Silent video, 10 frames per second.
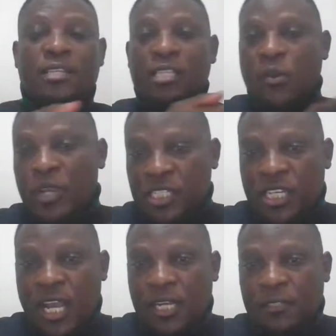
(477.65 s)
the
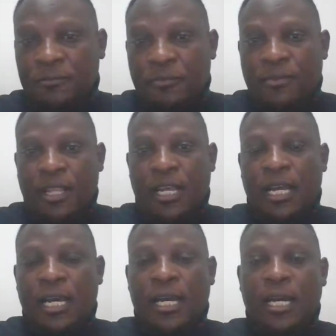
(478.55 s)
sequential
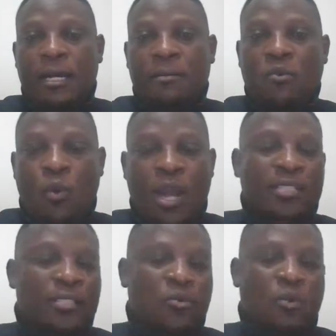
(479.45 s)

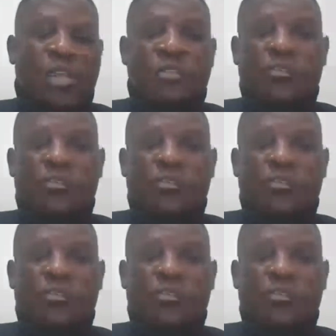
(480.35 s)
ones,